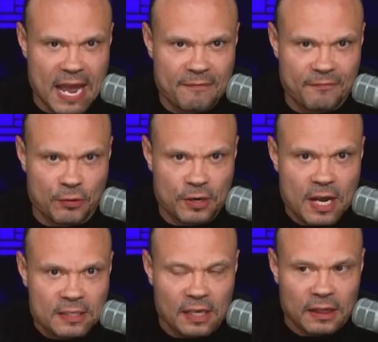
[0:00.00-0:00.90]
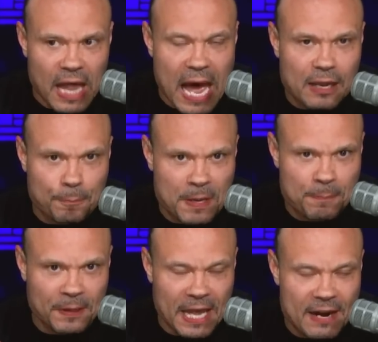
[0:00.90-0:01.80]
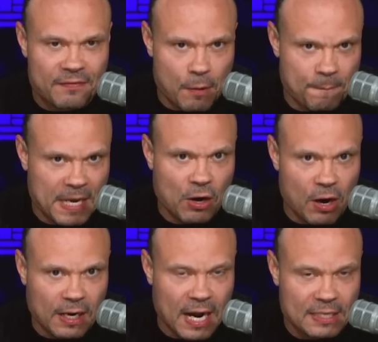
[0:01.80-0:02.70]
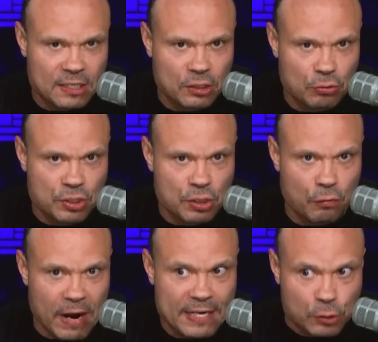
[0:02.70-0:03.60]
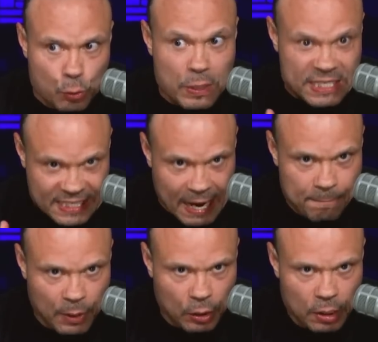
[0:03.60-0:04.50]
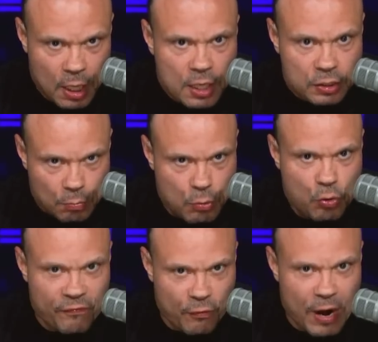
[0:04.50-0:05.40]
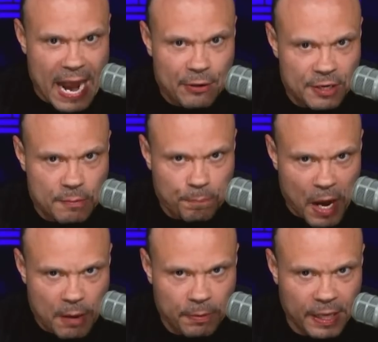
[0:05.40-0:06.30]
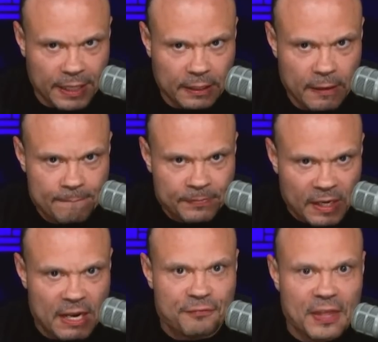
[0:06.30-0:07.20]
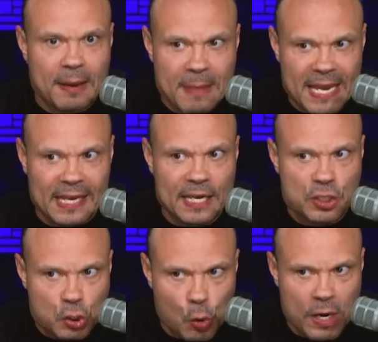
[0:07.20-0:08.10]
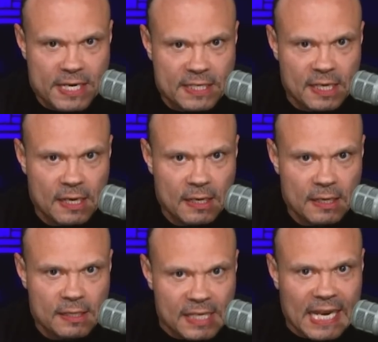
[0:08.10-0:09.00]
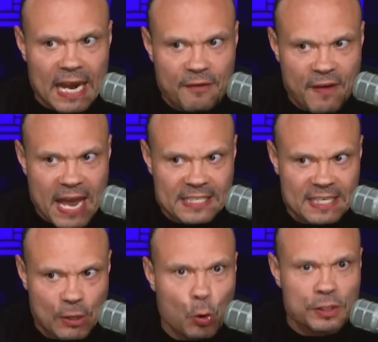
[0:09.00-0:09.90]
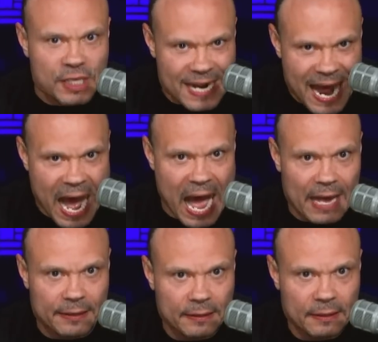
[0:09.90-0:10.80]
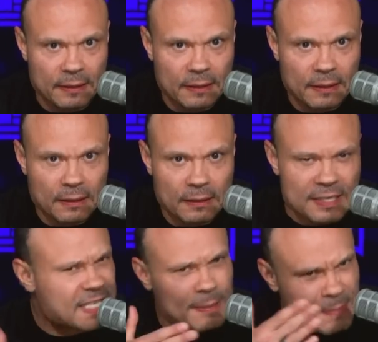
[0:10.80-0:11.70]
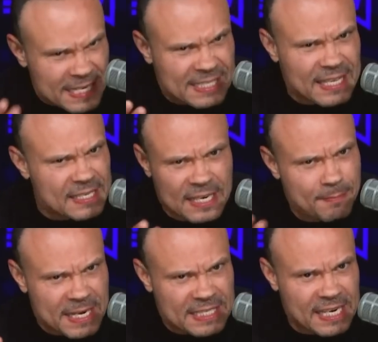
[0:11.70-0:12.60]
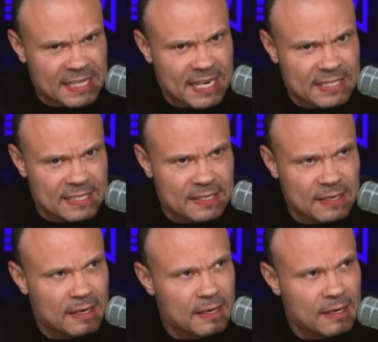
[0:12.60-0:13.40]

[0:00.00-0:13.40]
effort to lock people out of their big R constitutional right to assemble, to move around in public if they make a choice to get a vaccine or to not. Is he missing this?